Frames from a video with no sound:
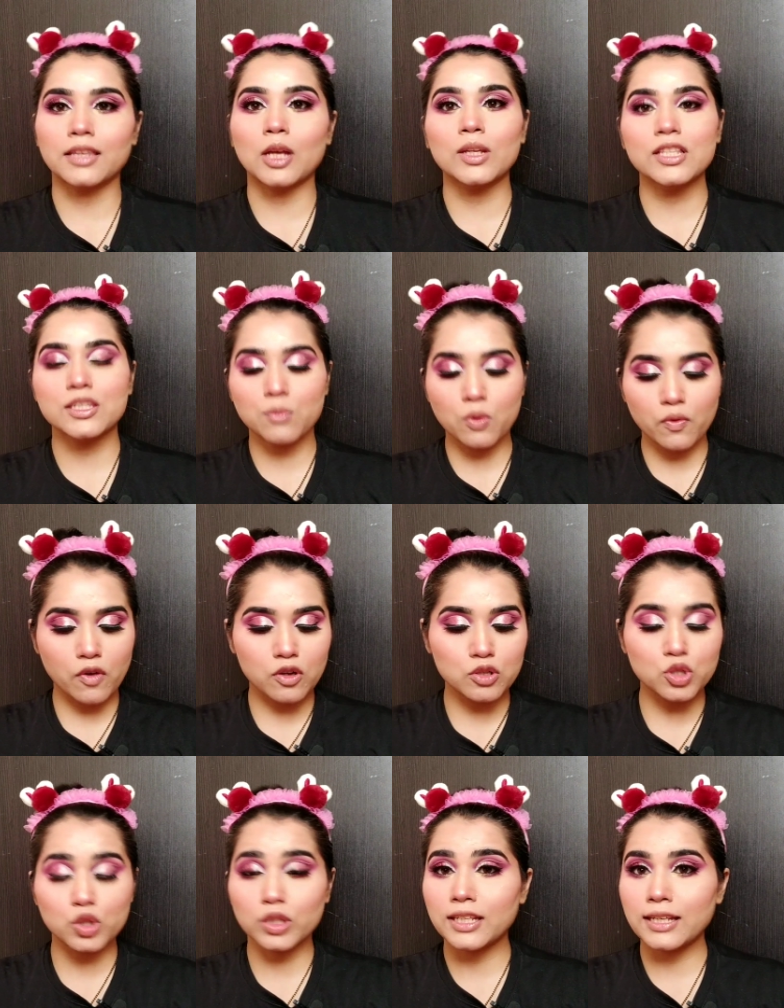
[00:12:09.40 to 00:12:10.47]
Now let's move
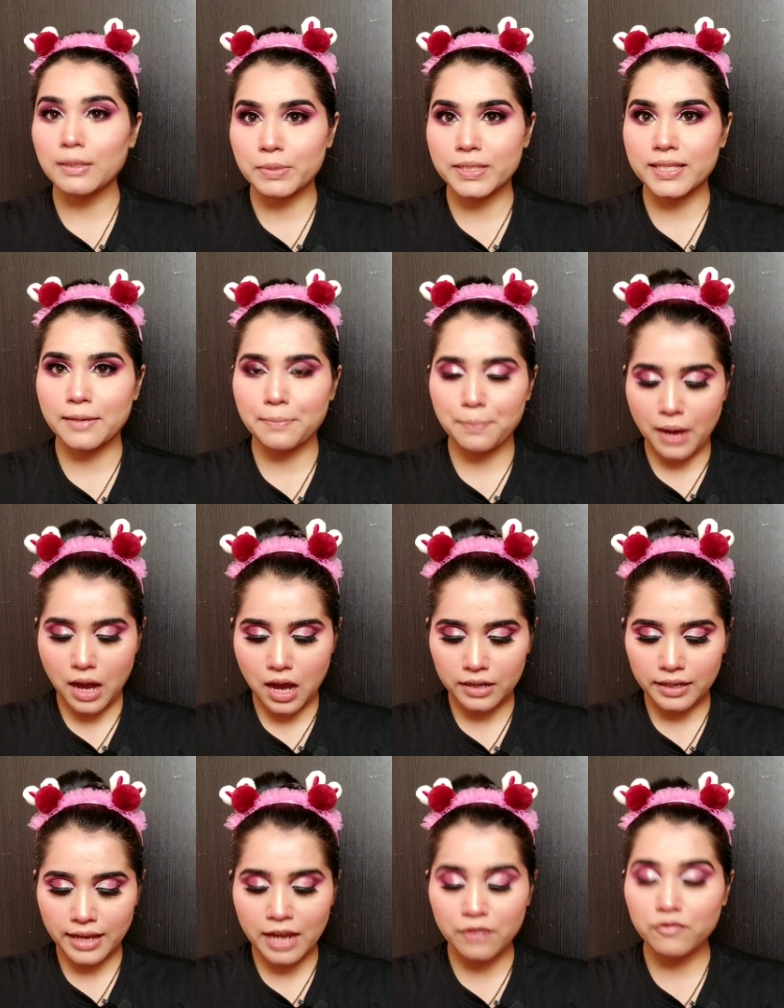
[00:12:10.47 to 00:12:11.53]
on to the lipstick
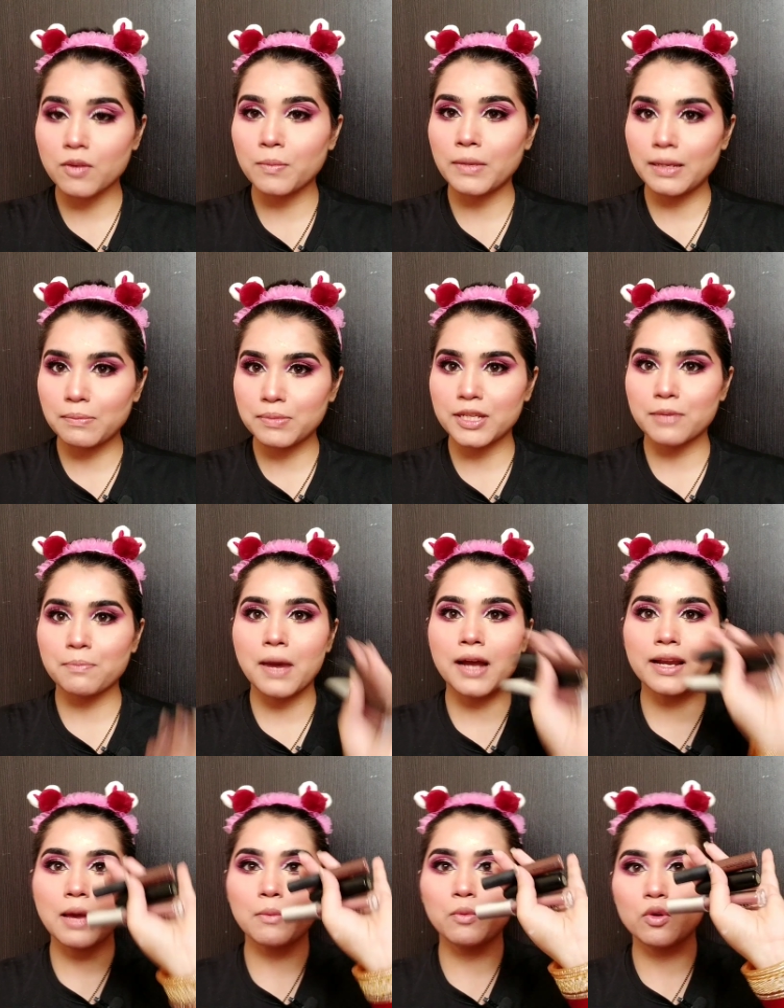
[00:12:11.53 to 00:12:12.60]
part, and for my lipstick
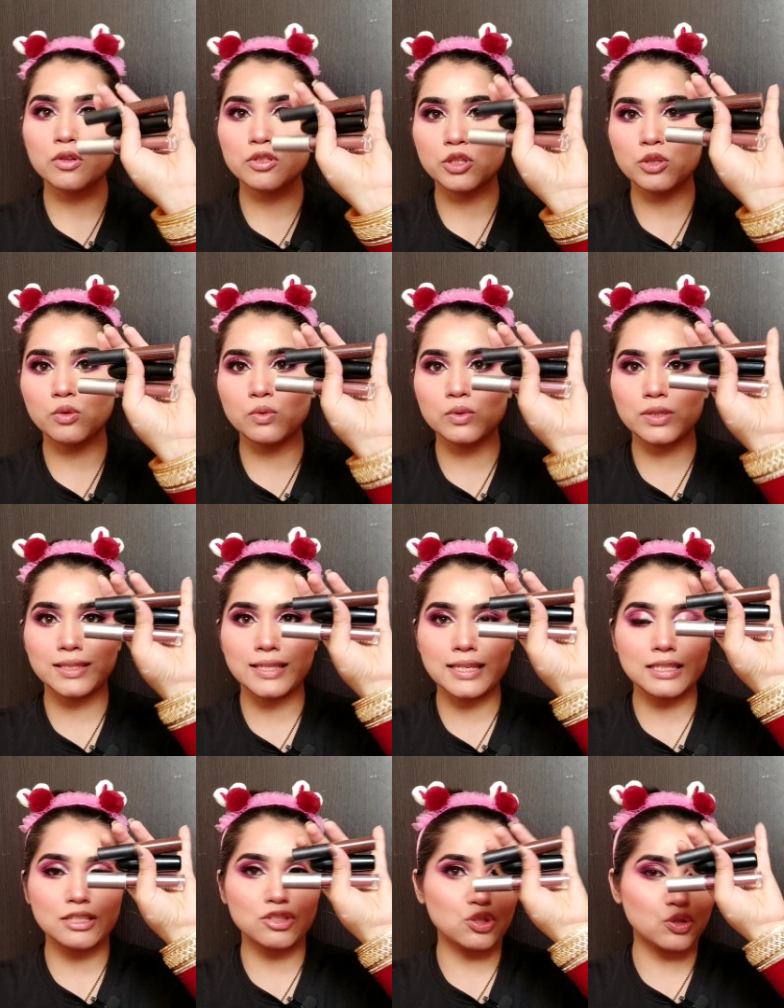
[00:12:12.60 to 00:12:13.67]
part I'm going to use
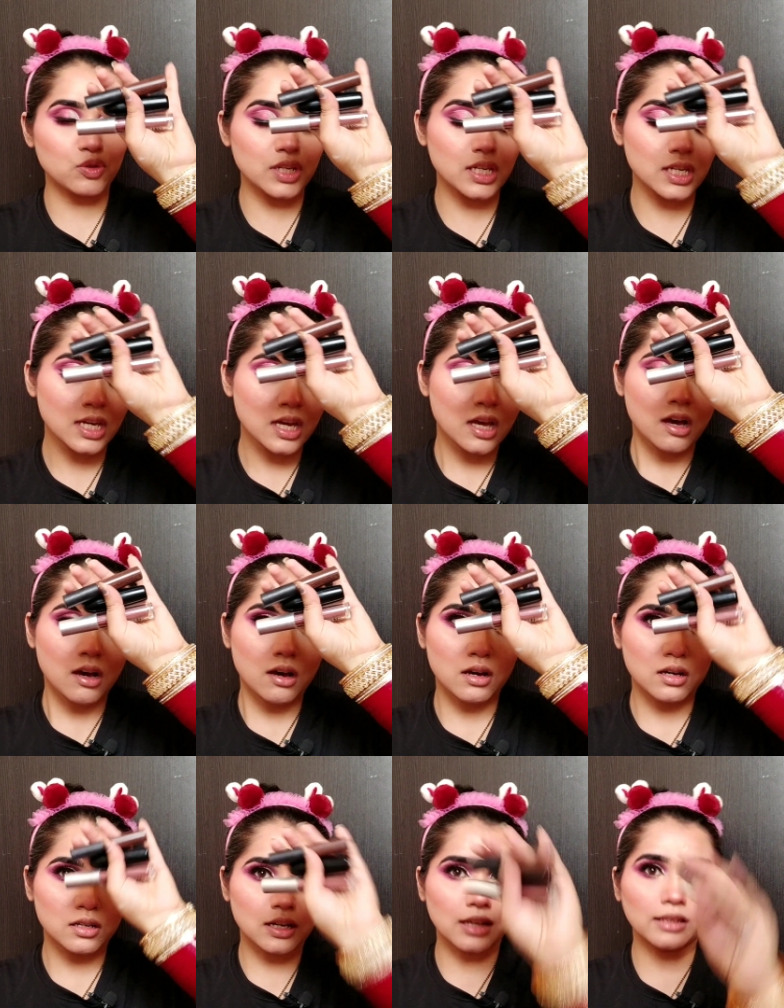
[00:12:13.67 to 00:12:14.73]
these 3
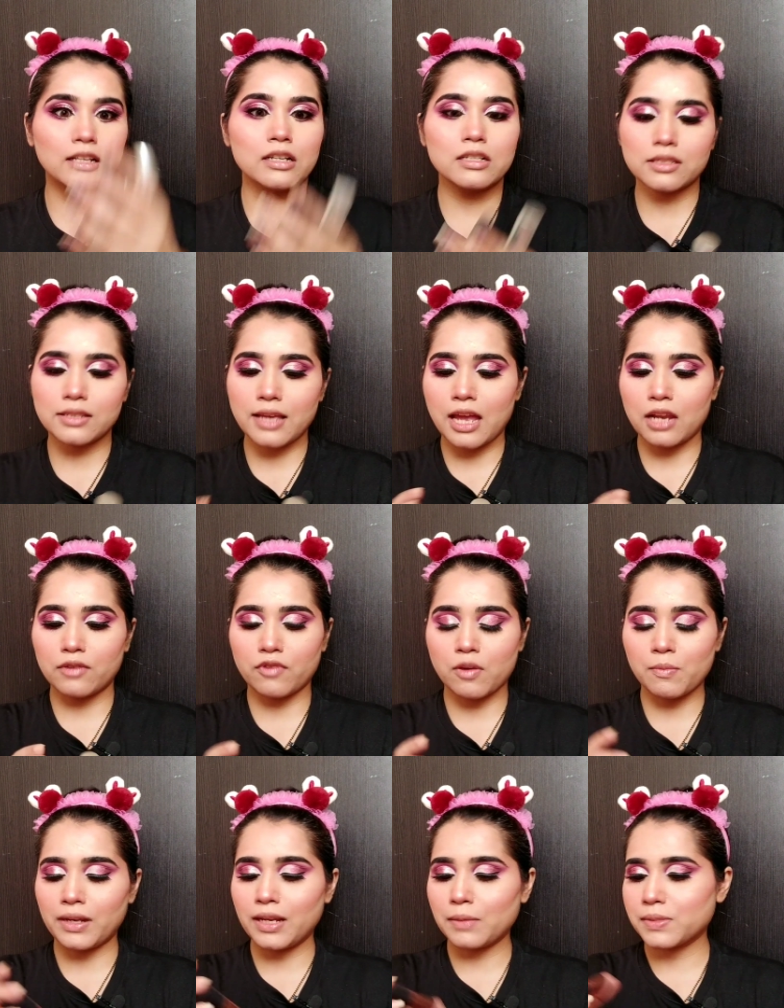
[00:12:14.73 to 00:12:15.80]
colors. And
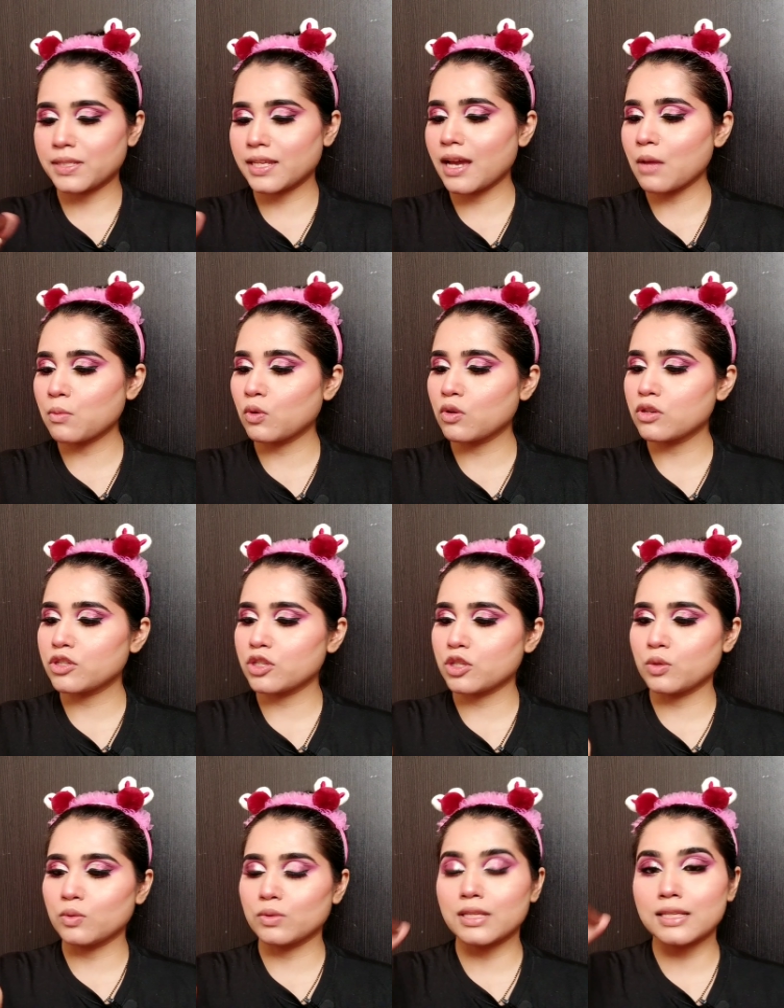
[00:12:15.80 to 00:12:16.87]
for my lipstick I'm going to
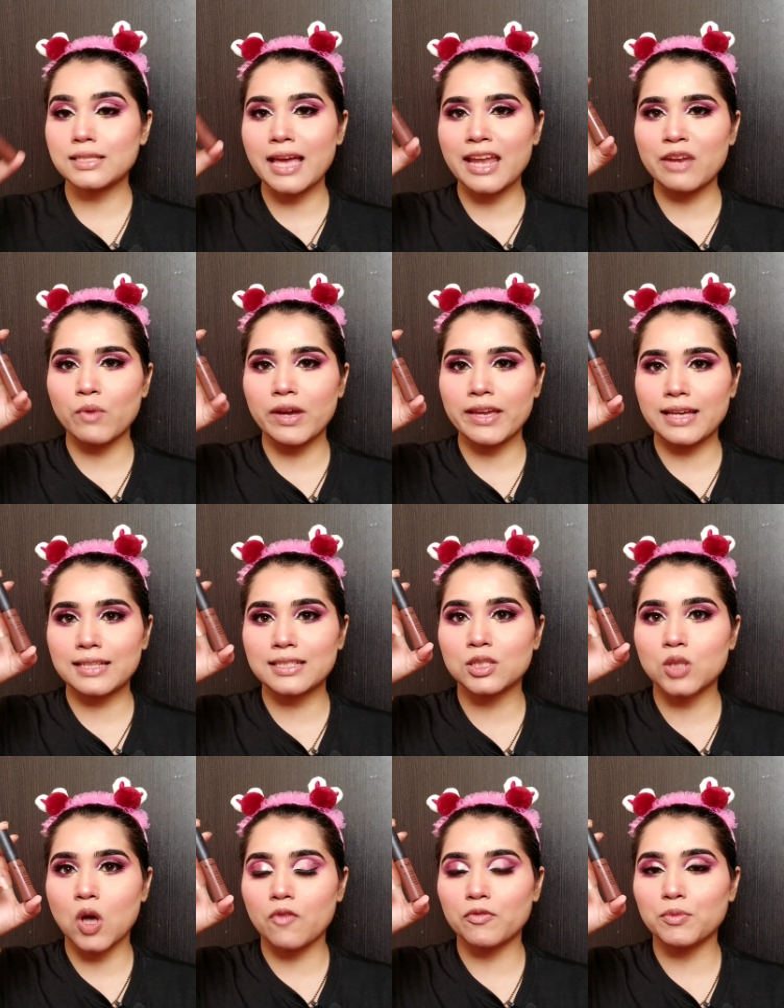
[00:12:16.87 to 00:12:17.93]
use this NYX
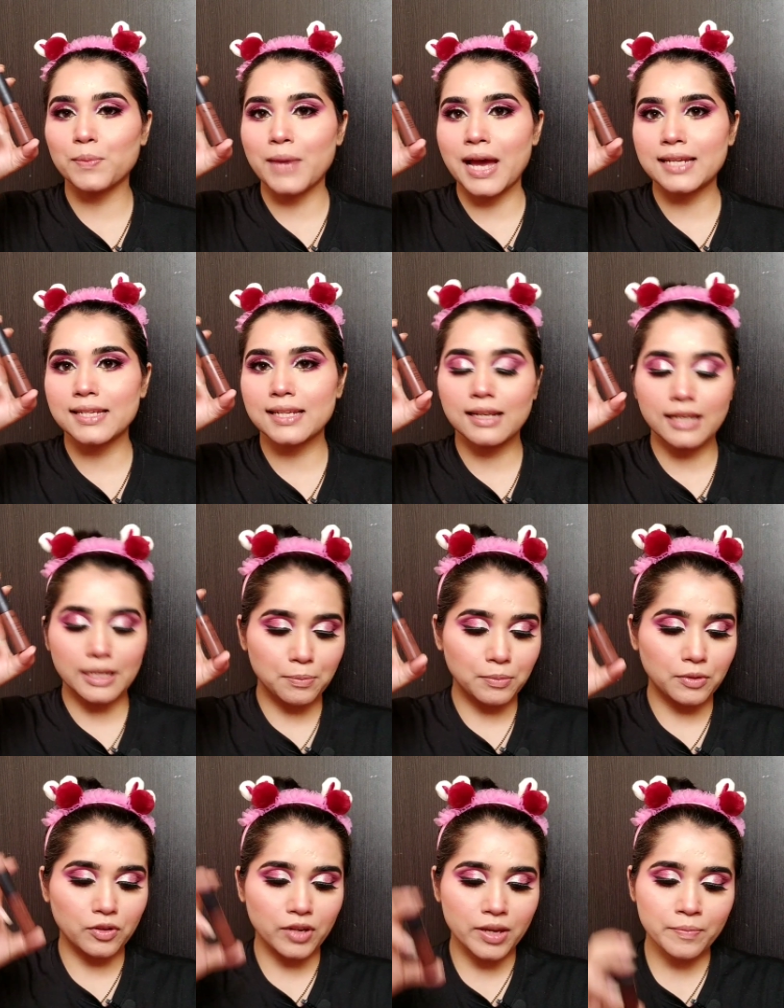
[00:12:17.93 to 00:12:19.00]
Soft Matte Lip
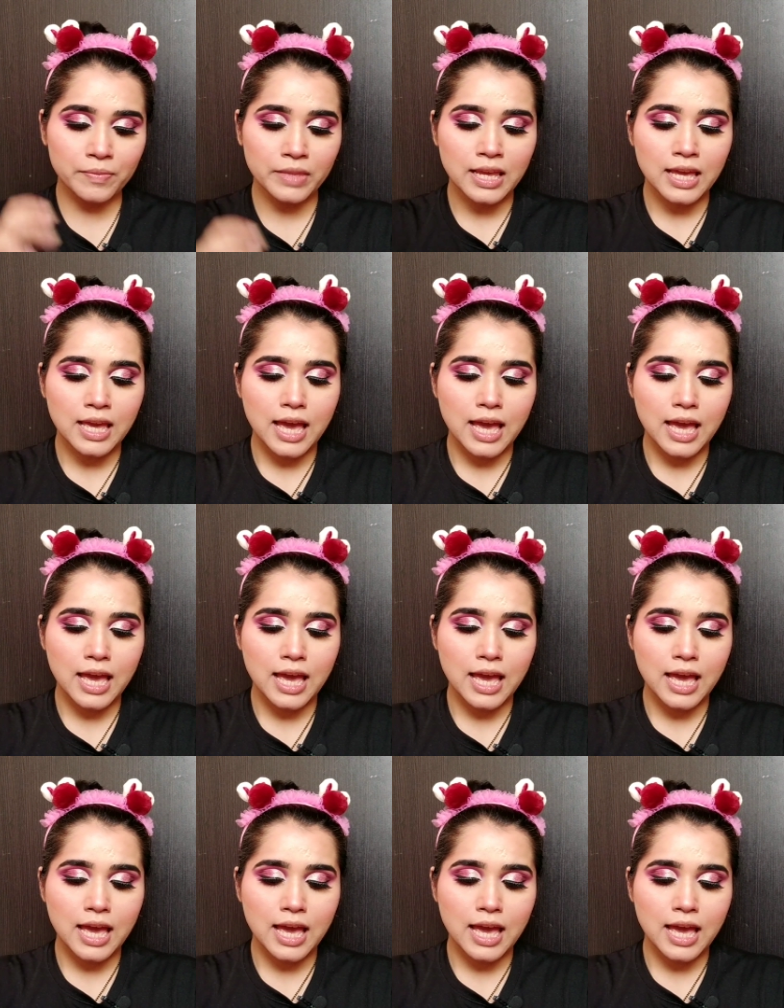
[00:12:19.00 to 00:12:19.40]
Cream